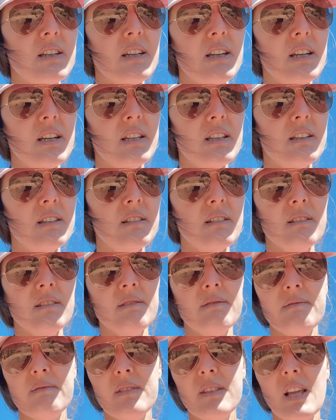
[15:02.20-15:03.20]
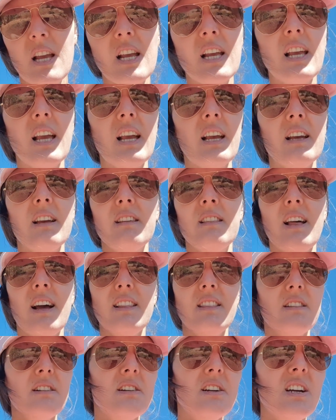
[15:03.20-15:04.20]
in thinking
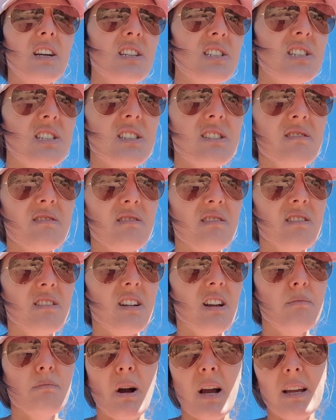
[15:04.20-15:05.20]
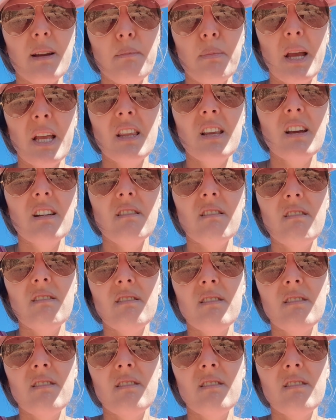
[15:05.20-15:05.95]
that there is, in my opinion.